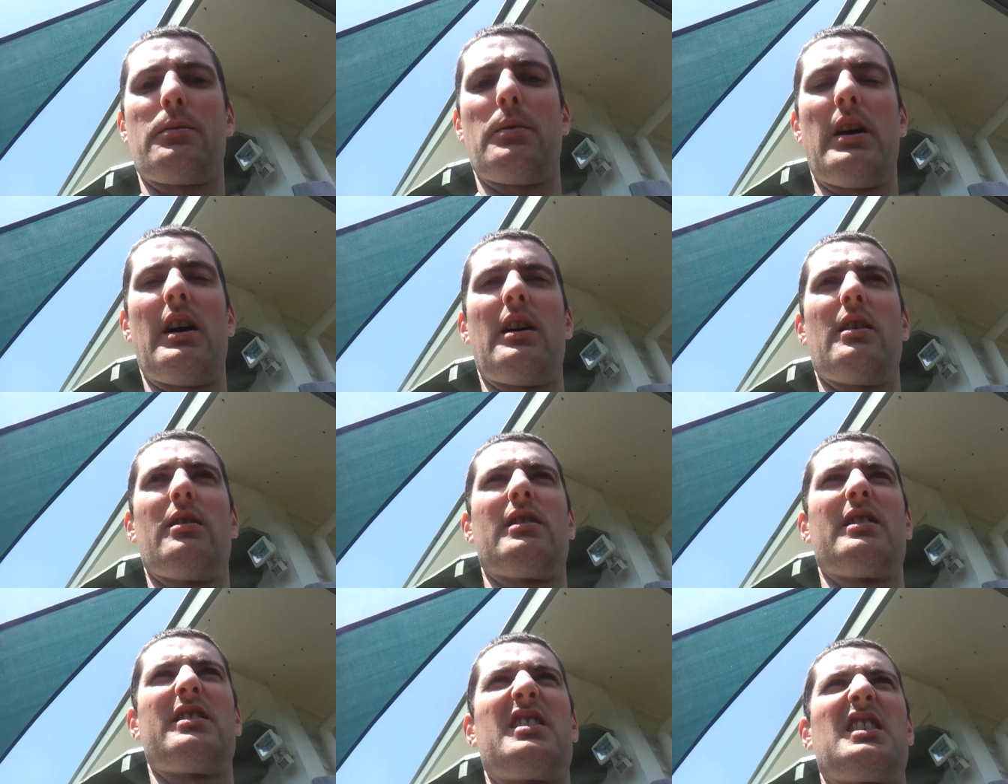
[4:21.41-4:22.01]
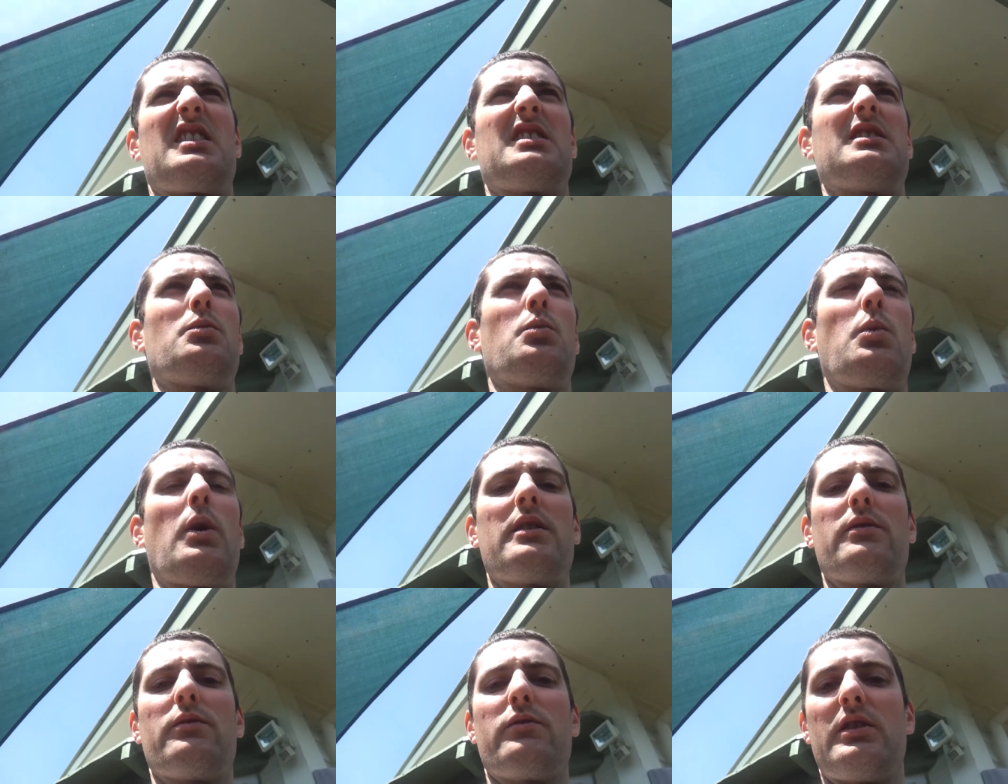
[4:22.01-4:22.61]
wow, I think I
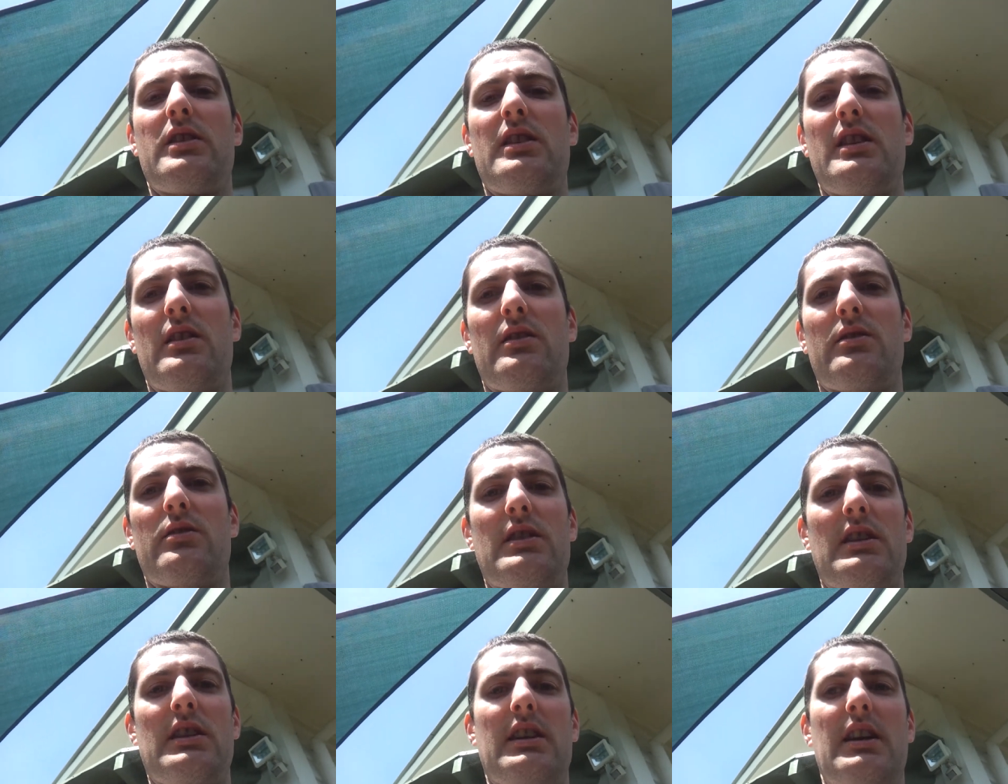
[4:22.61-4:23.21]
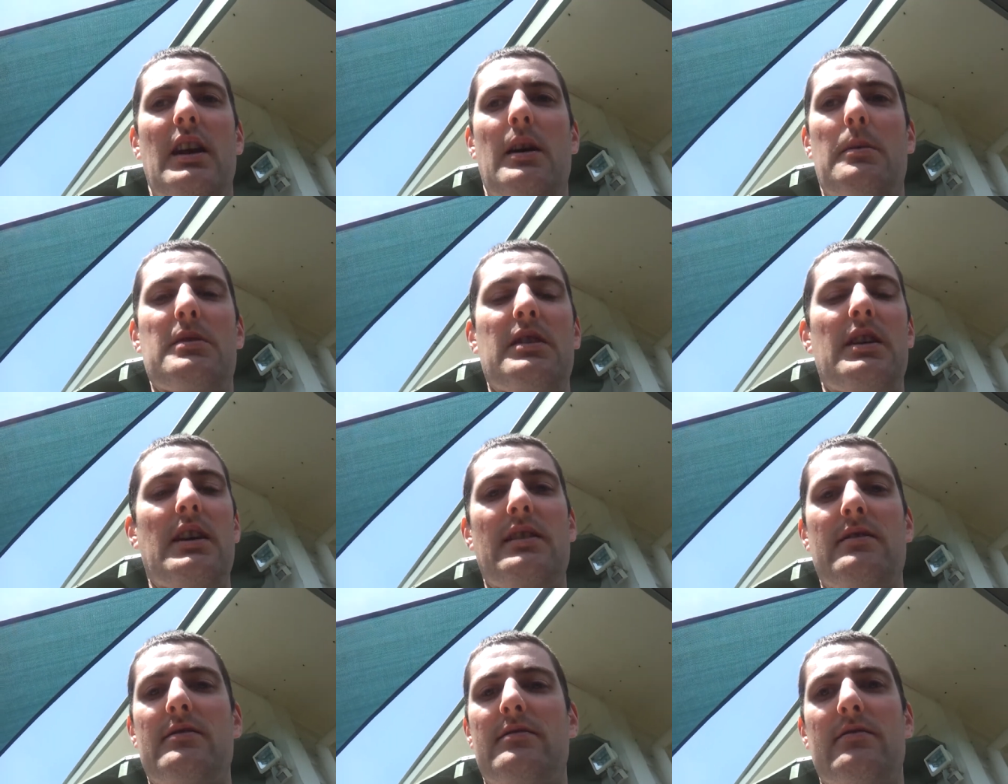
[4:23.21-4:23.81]
did one video and then an
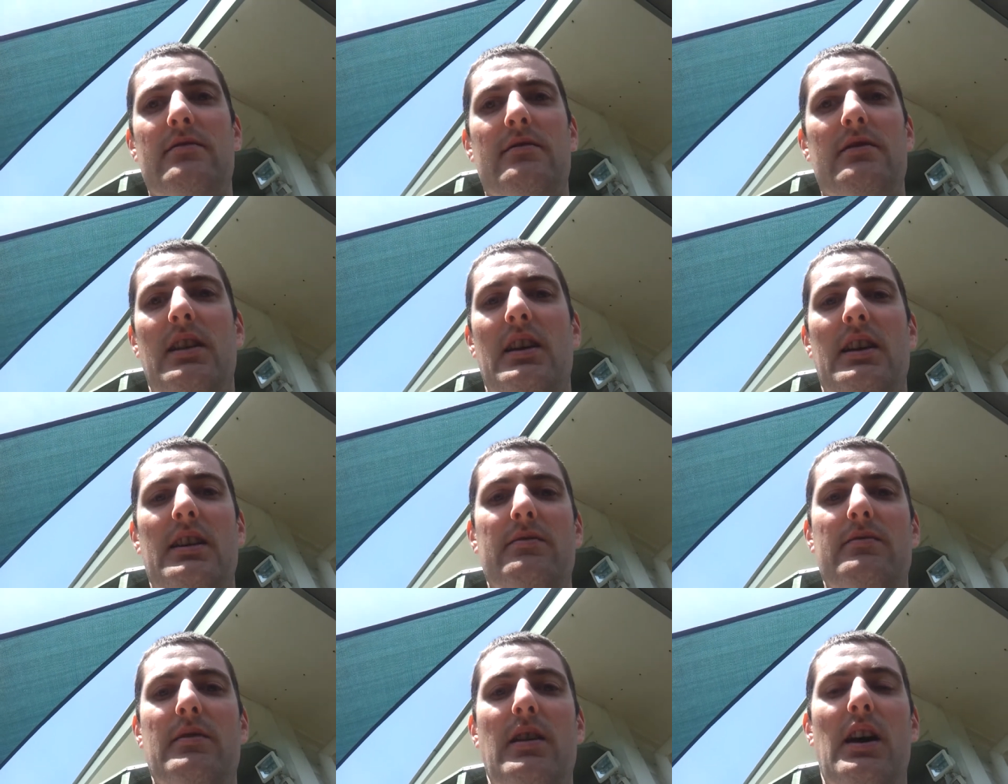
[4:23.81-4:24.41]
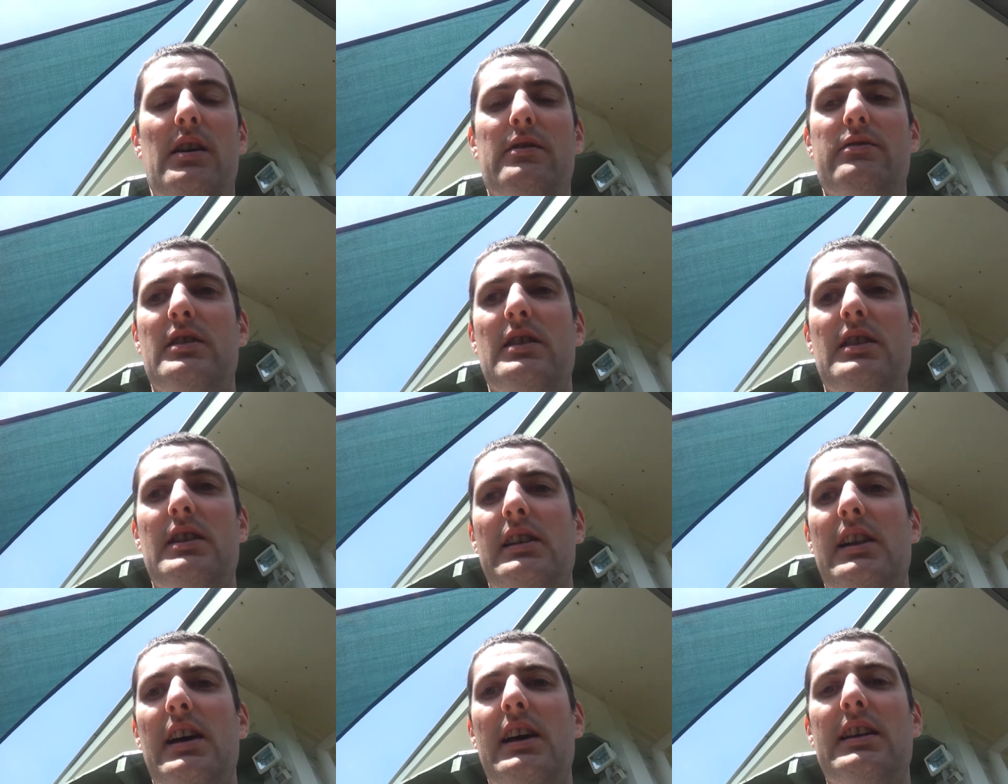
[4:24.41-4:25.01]
update like half a
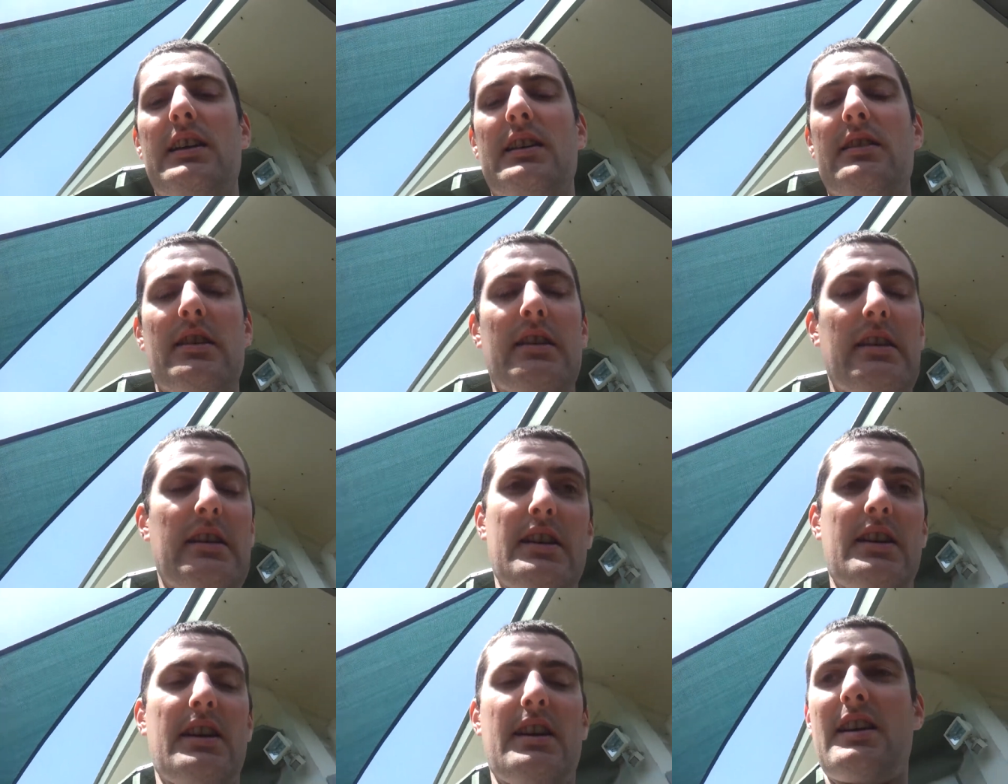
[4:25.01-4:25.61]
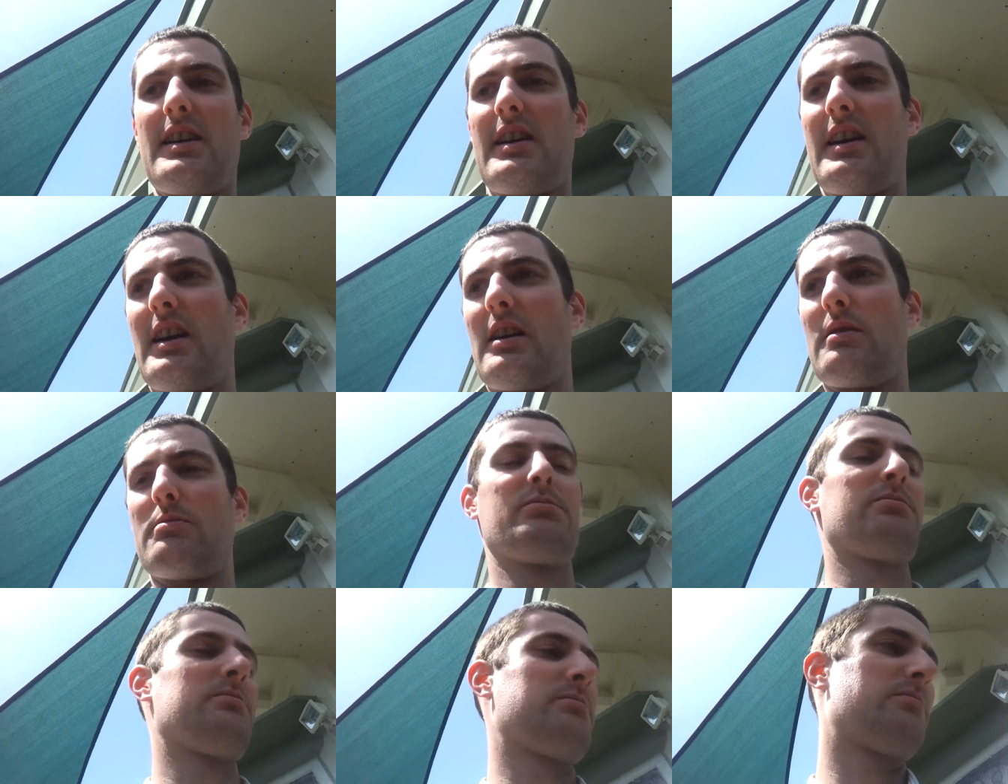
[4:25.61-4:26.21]
year later.
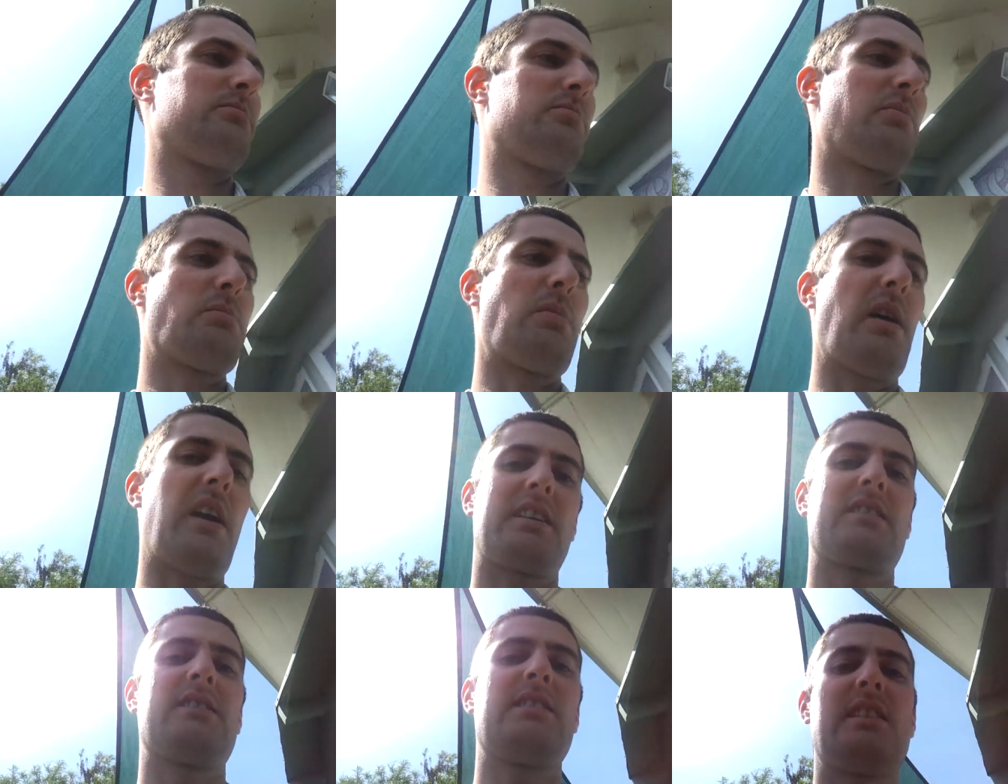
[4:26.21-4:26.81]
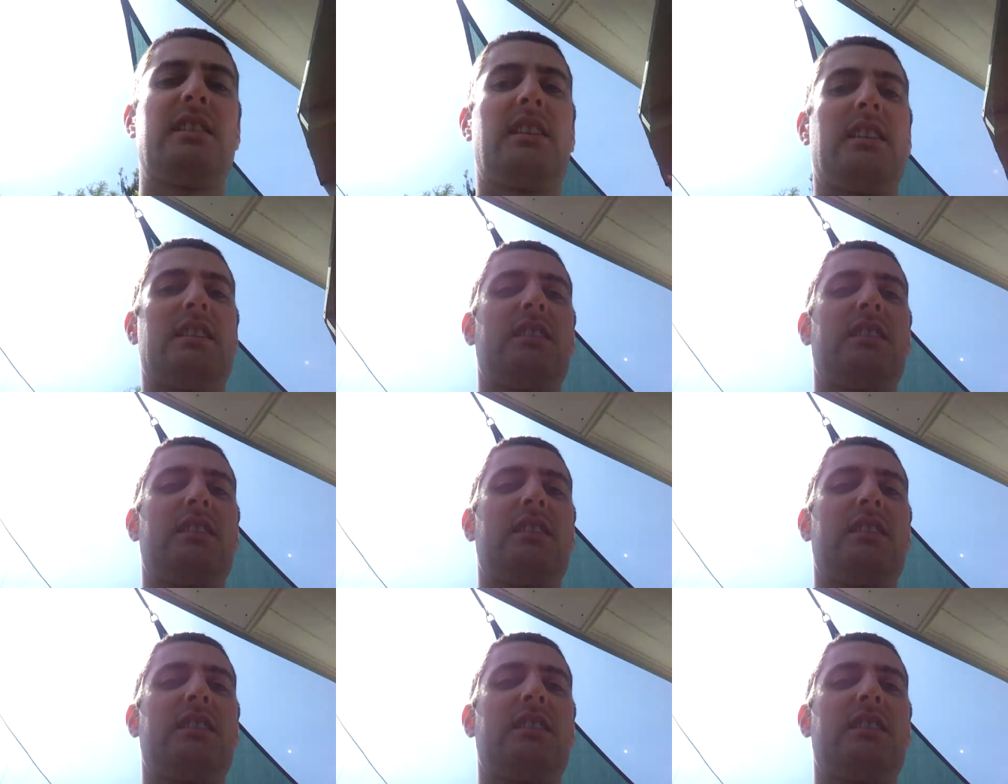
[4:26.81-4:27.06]
Um, but back then